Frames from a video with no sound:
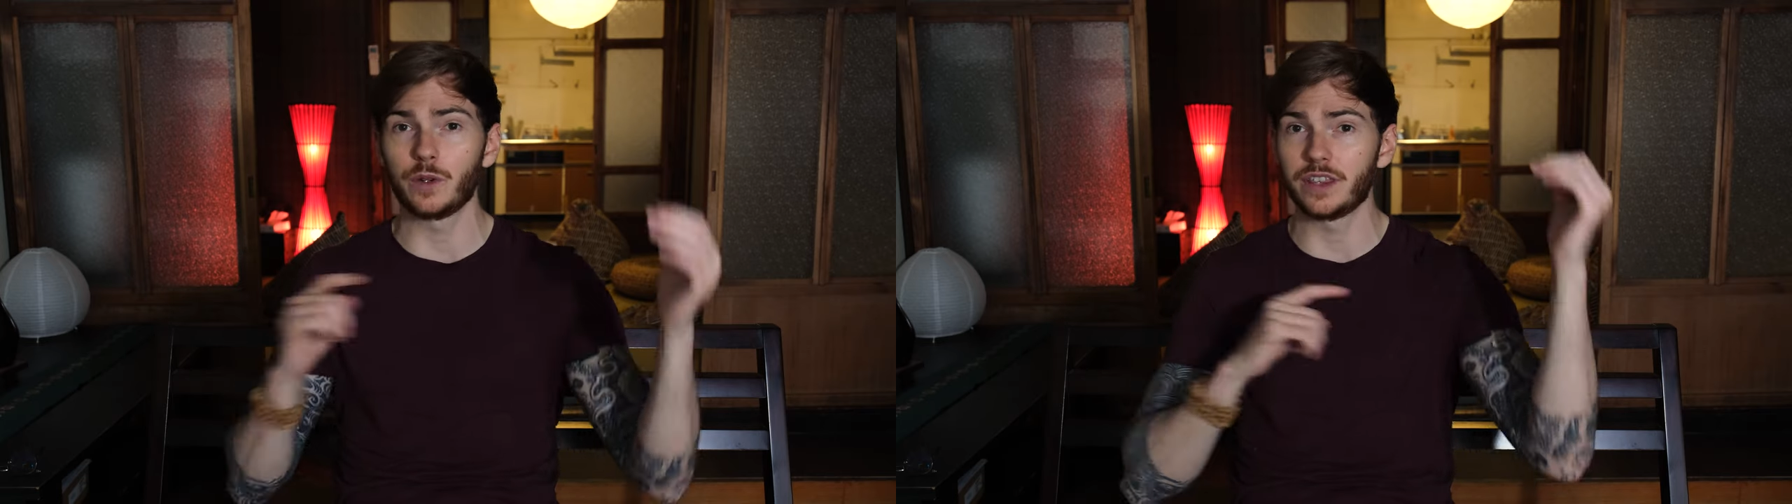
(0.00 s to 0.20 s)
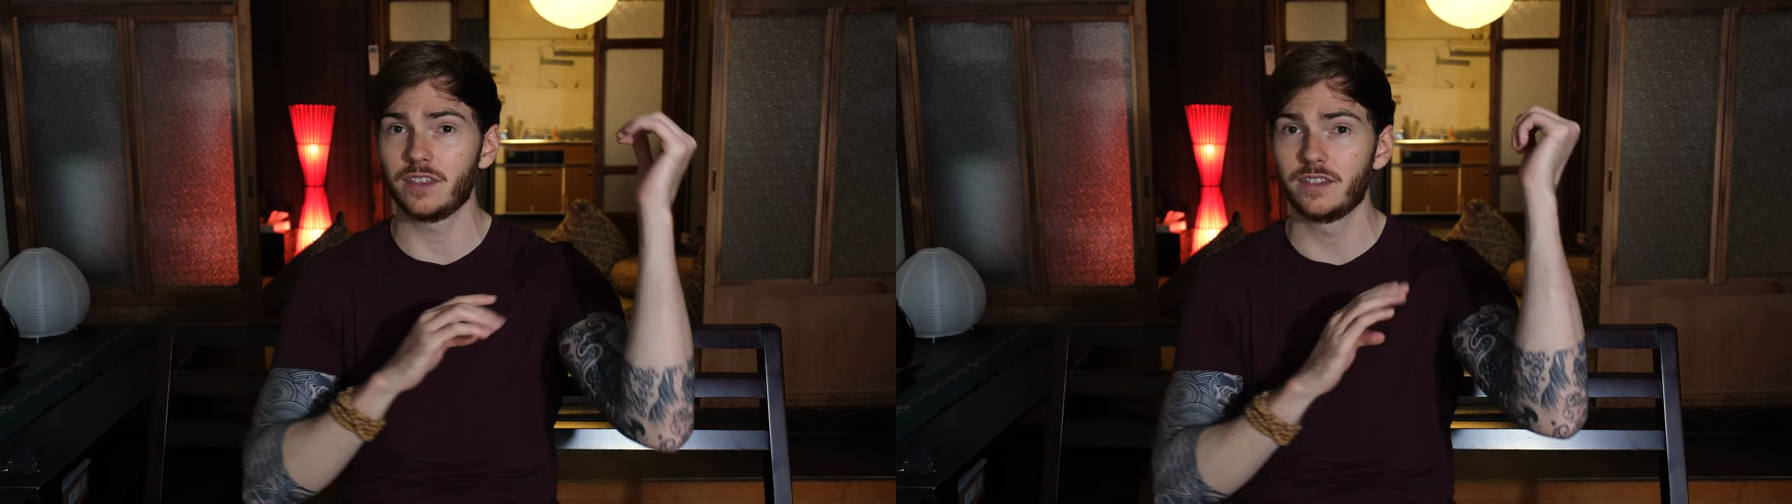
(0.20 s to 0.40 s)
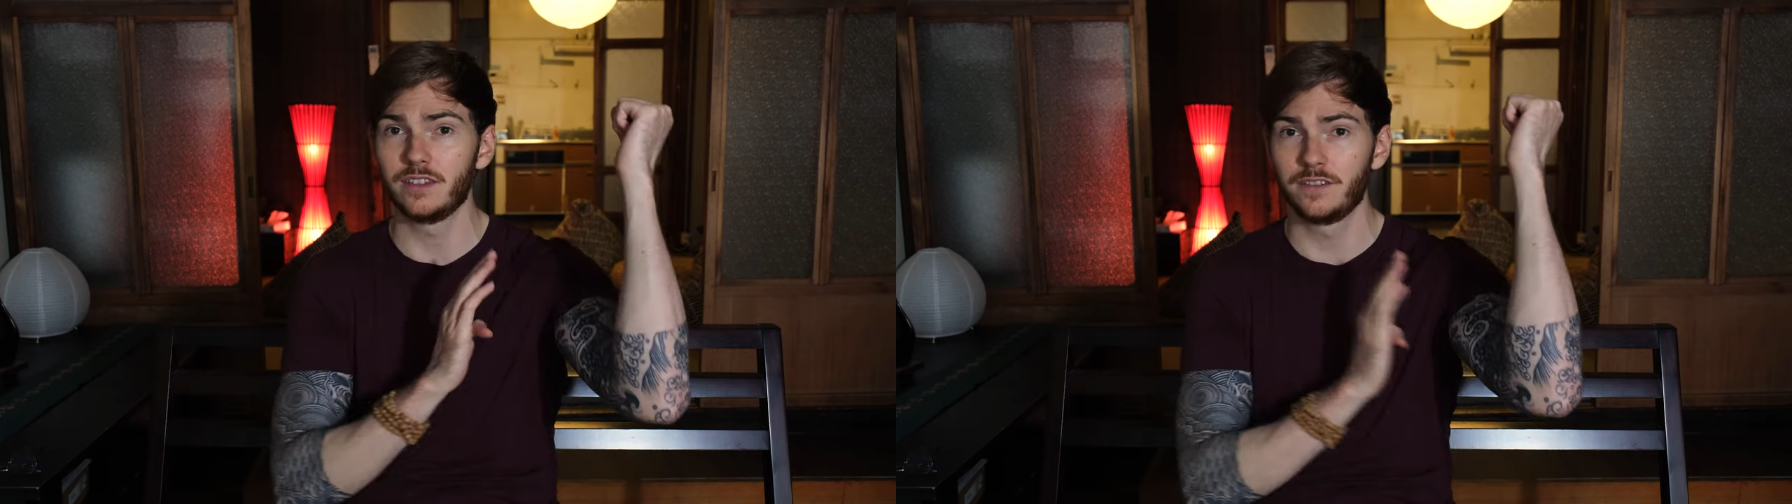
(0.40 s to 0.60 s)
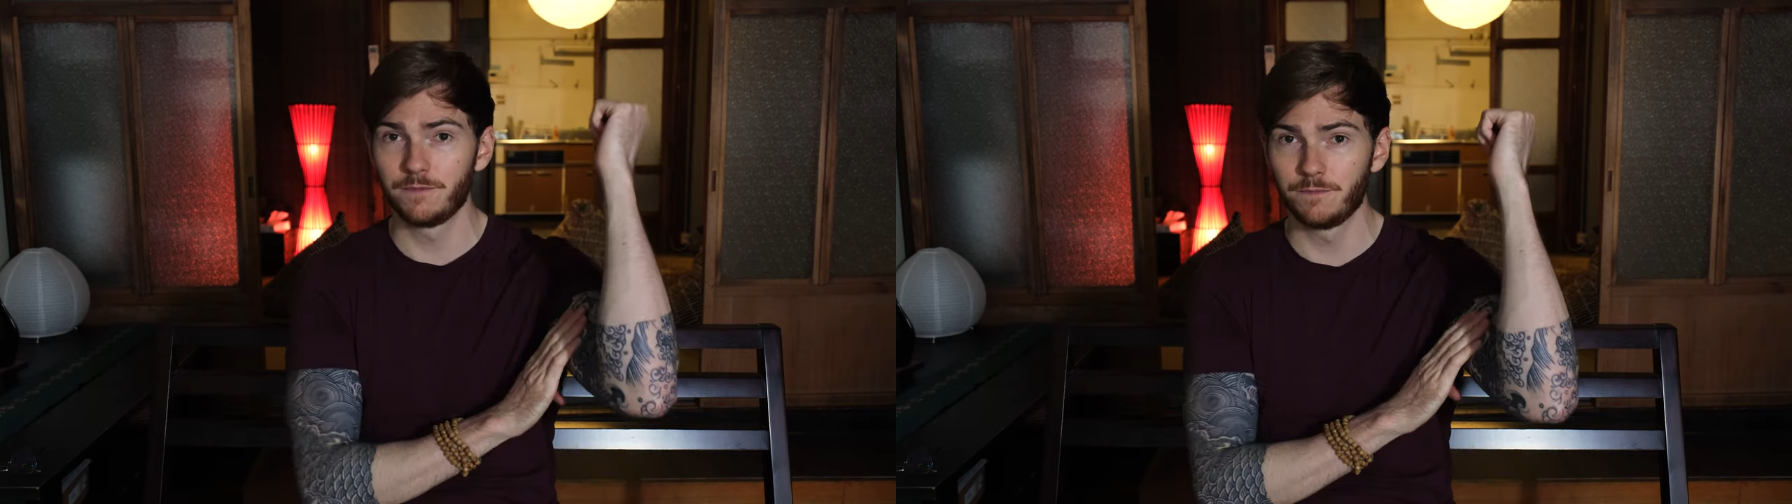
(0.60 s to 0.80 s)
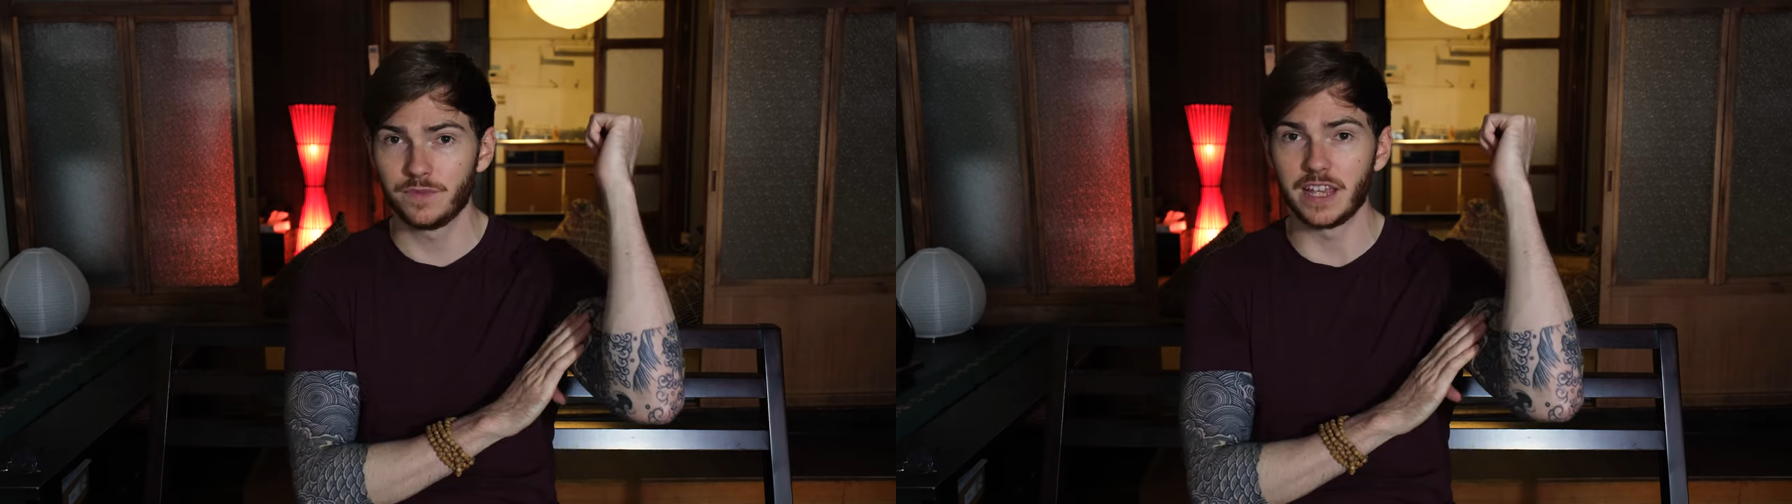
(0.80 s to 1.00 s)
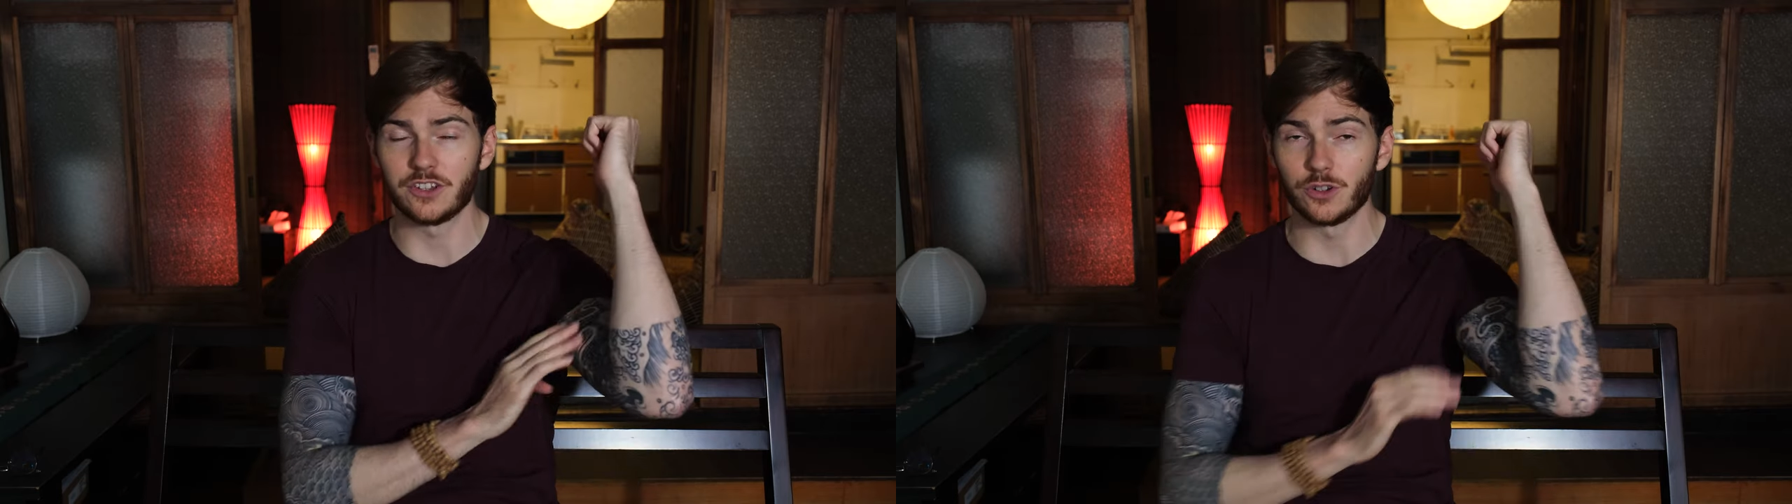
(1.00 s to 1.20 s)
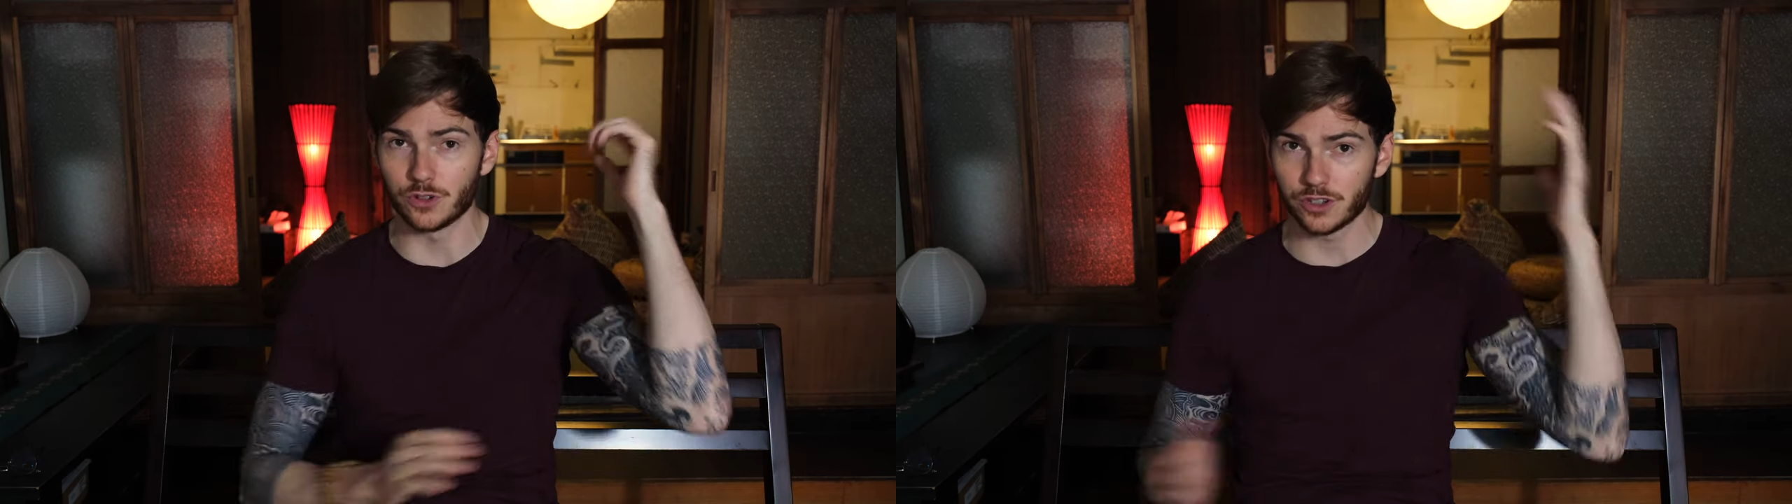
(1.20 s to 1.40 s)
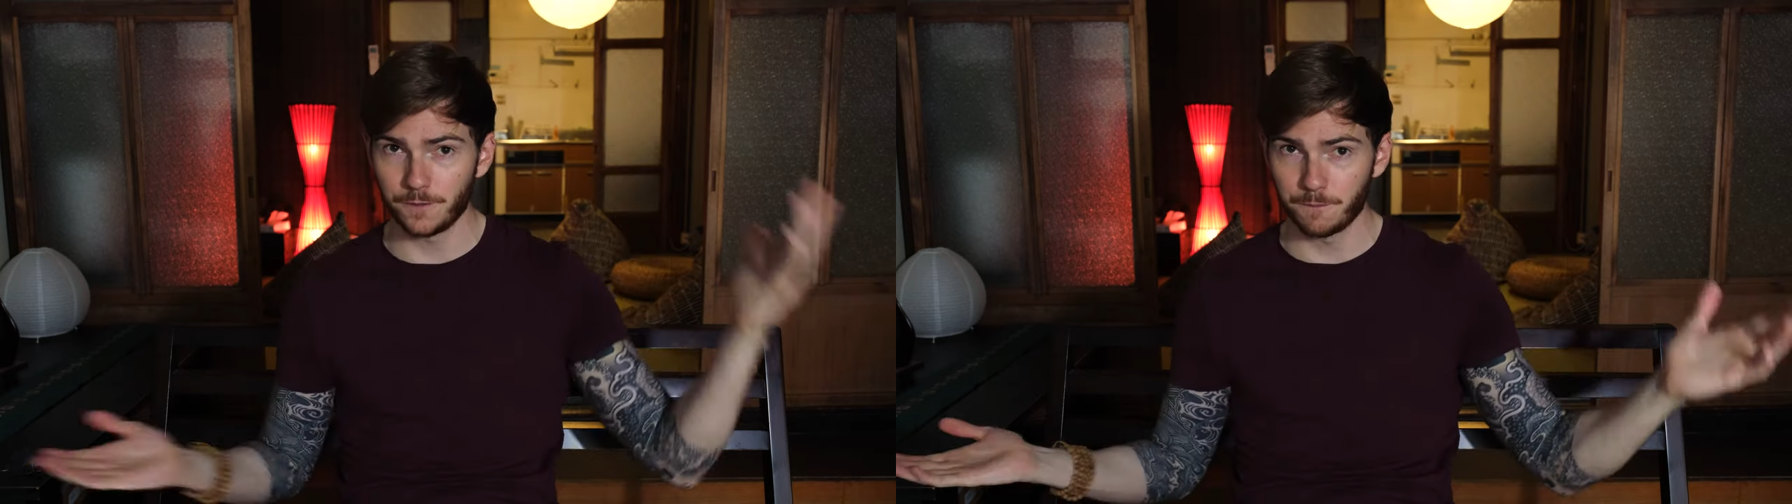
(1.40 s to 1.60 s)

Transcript: with tattoos.